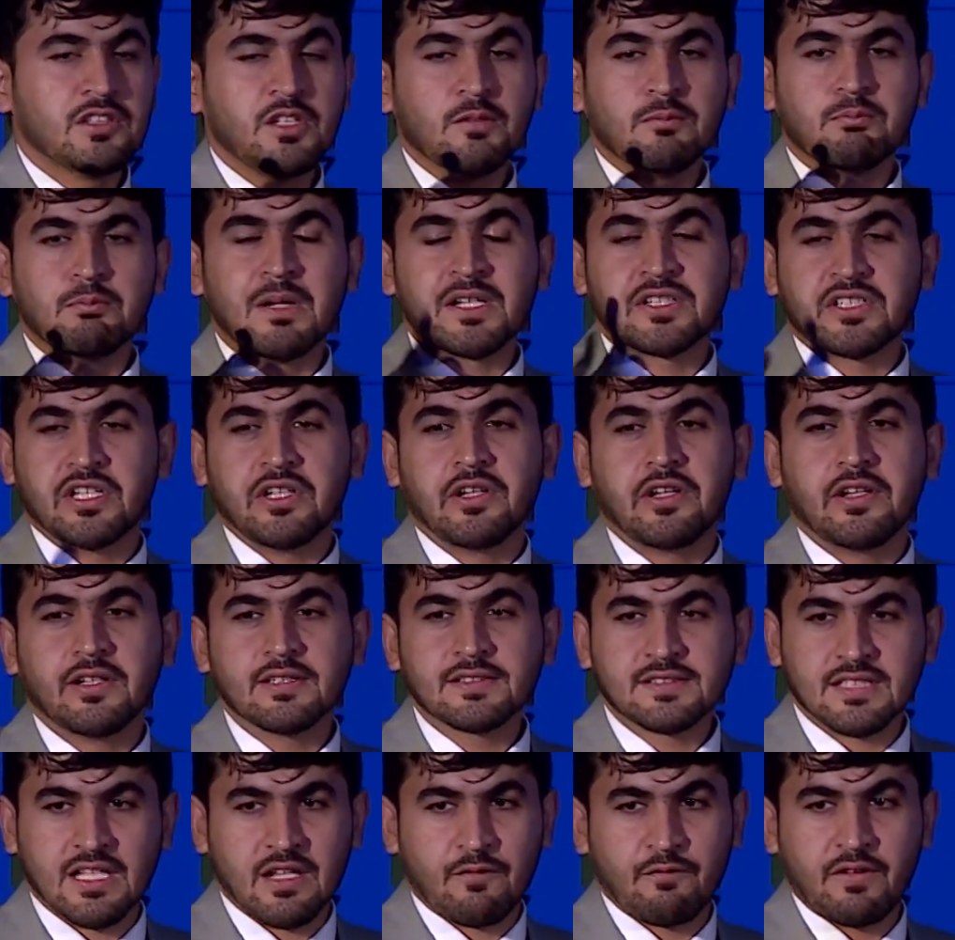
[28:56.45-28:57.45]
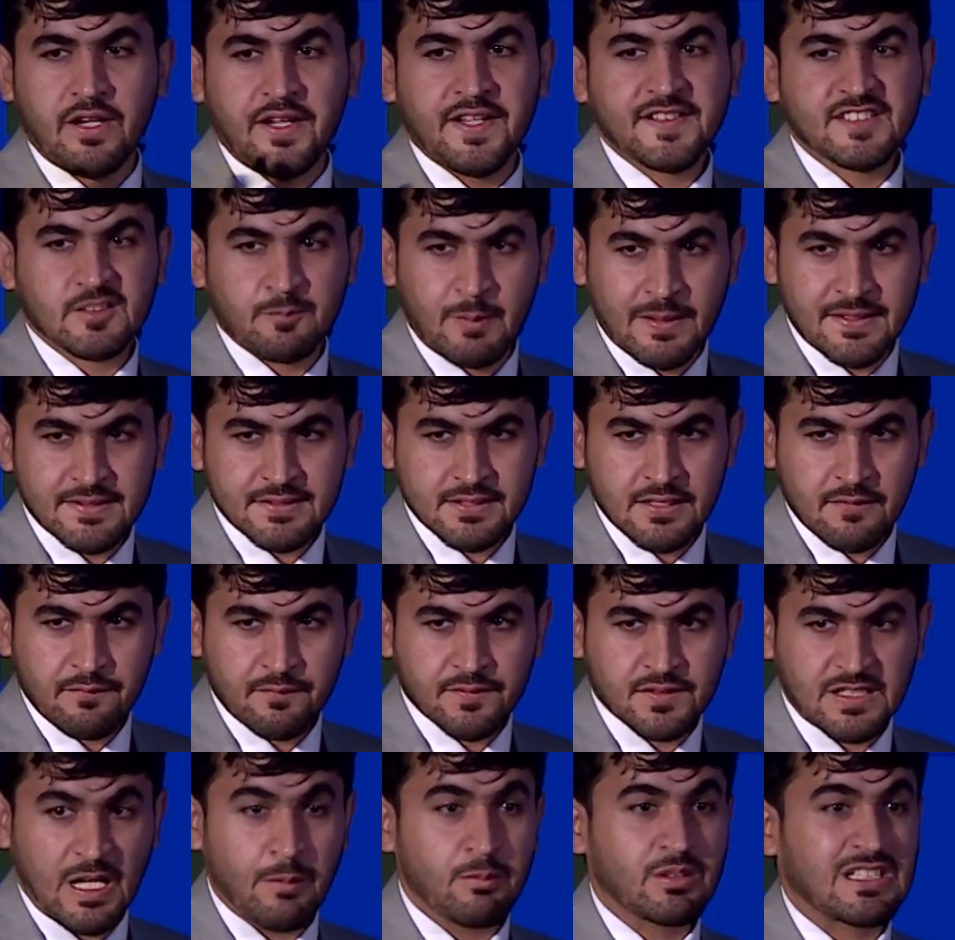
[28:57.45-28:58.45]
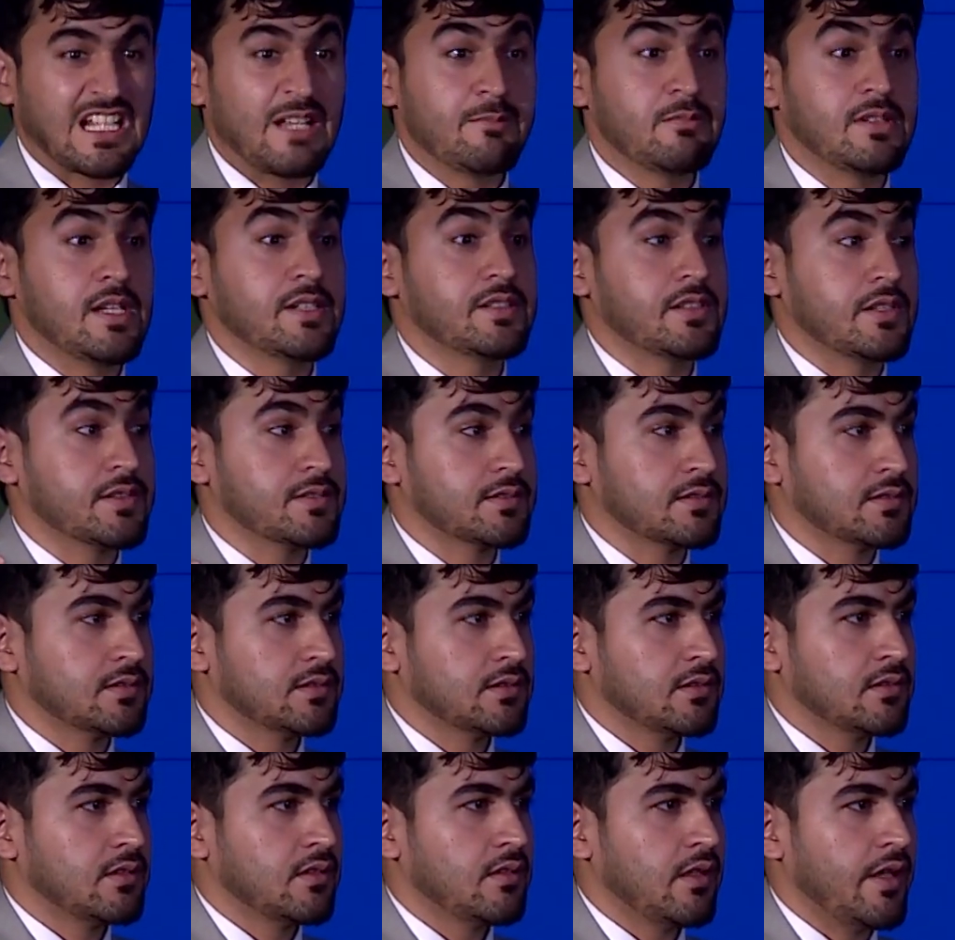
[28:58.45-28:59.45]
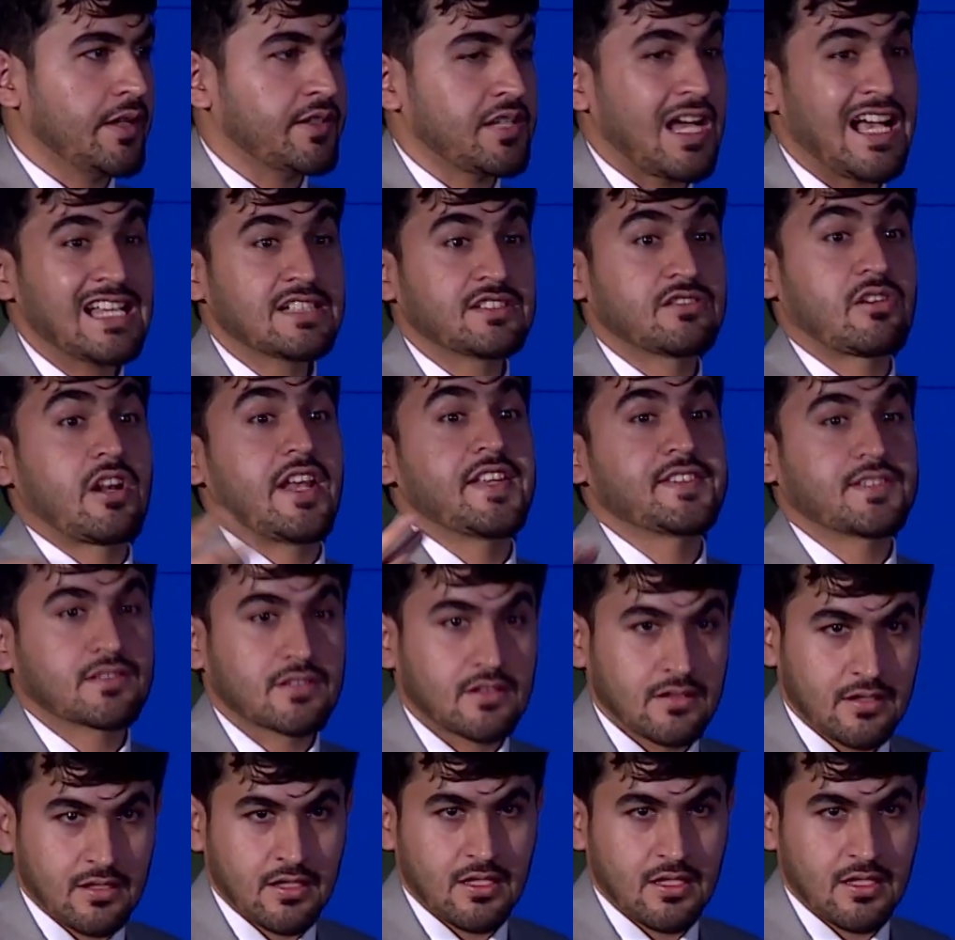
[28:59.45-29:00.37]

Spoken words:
materials are very expensive. Sometimes it has risk.